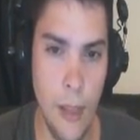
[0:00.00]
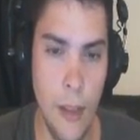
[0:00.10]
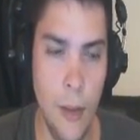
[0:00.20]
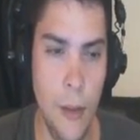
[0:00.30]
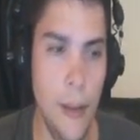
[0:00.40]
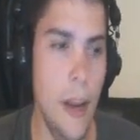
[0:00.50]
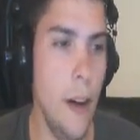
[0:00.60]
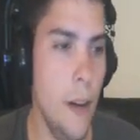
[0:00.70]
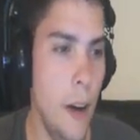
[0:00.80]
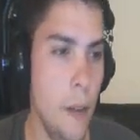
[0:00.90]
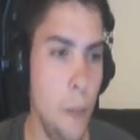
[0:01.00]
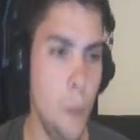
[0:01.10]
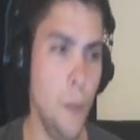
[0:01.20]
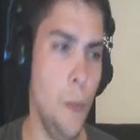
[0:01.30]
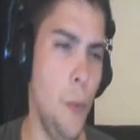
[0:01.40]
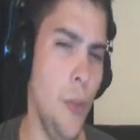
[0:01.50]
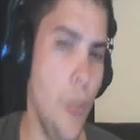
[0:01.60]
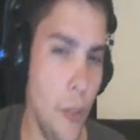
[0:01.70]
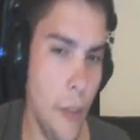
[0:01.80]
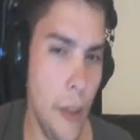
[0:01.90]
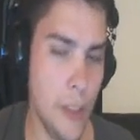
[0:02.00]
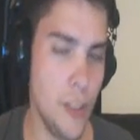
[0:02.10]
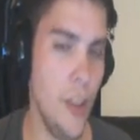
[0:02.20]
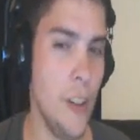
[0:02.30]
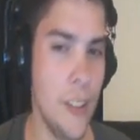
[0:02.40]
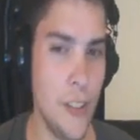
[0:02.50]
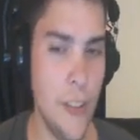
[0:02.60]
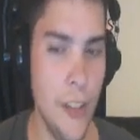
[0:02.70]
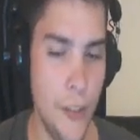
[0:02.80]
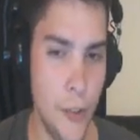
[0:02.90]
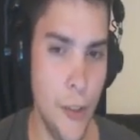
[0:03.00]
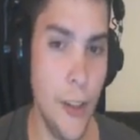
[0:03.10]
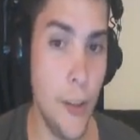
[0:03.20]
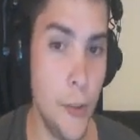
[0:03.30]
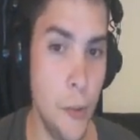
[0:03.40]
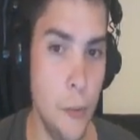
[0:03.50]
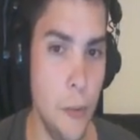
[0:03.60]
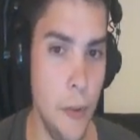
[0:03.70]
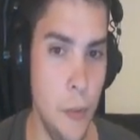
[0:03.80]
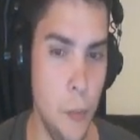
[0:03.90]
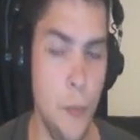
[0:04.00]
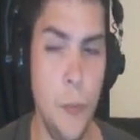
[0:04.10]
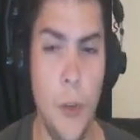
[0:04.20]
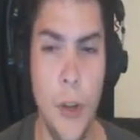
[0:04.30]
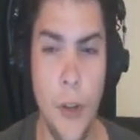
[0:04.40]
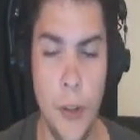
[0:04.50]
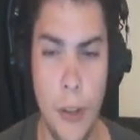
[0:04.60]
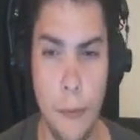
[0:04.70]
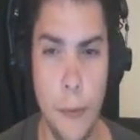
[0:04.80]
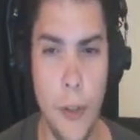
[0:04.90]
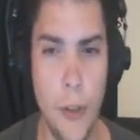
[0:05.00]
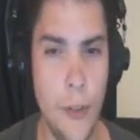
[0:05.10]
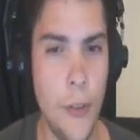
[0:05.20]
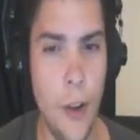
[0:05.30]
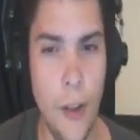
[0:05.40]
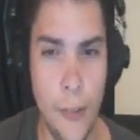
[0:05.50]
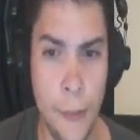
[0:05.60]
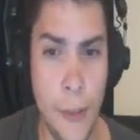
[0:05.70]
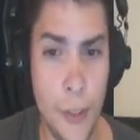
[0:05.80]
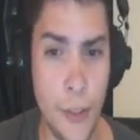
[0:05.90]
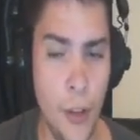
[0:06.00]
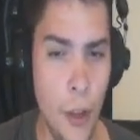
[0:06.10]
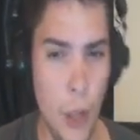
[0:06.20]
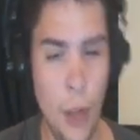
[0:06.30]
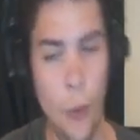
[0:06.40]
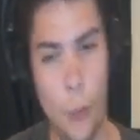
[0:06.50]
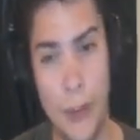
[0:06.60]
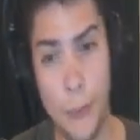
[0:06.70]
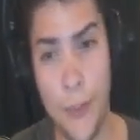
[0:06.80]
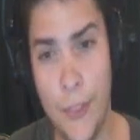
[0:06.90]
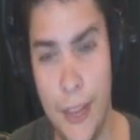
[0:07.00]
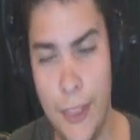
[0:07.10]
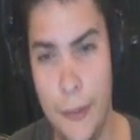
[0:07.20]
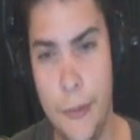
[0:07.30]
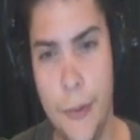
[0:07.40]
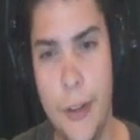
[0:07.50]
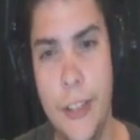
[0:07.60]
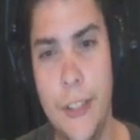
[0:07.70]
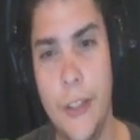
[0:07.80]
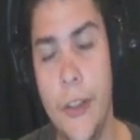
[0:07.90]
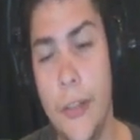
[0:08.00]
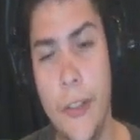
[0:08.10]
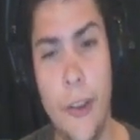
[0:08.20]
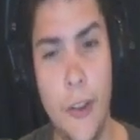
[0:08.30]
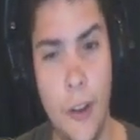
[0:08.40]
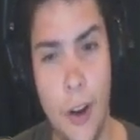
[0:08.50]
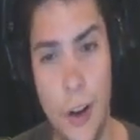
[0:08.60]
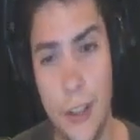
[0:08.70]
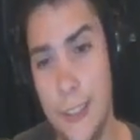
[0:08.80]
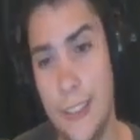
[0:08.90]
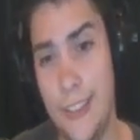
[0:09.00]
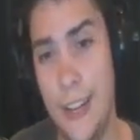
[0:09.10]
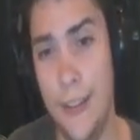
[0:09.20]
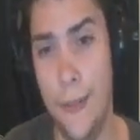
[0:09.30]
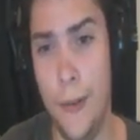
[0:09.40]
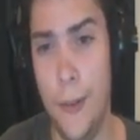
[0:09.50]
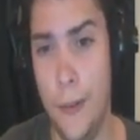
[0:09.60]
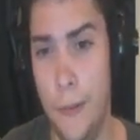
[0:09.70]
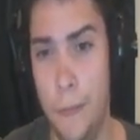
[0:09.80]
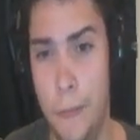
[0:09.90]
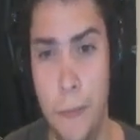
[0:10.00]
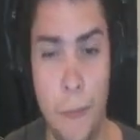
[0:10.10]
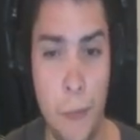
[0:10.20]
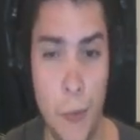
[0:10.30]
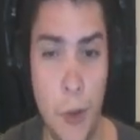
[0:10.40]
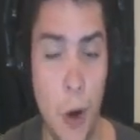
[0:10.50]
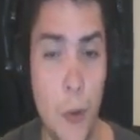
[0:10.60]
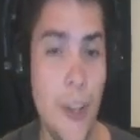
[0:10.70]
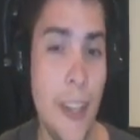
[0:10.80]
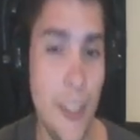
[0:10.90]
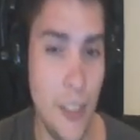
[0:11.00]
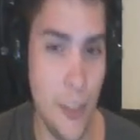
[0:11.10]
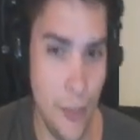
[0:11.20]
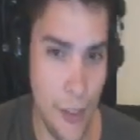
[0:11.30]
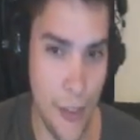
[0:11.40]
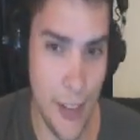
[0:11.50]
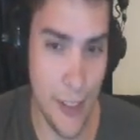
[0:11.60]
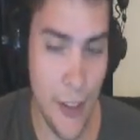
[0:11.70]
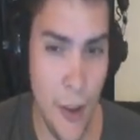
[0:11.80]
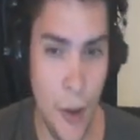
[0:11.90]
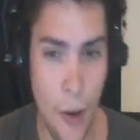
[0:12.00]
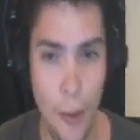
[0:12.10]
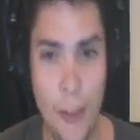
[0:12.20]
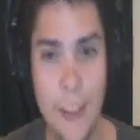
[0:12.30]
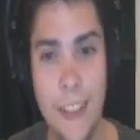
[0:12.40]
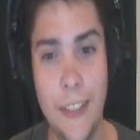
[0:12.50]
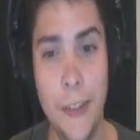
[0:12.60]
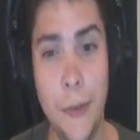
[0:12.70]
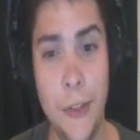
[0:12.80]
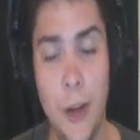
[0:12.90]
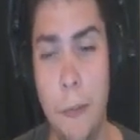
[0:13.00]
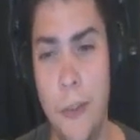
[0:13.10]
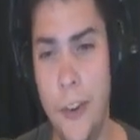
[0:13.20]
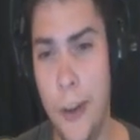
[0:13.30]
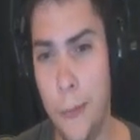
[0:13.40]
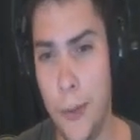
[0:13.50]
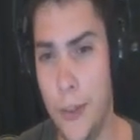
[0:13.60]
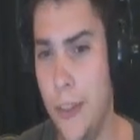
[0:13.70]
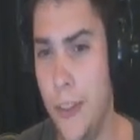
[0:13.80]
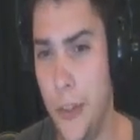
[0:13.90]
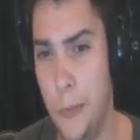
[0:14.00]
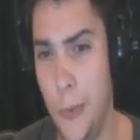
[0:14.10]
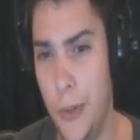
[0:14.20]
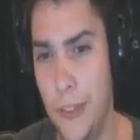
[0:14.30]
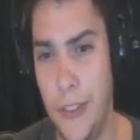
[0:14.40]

Yeah. As long as they turn it into level 100 content, because why wouldn't they? They've already done the art and the coding and stuff like that. All they need to do is up the numbers at this point.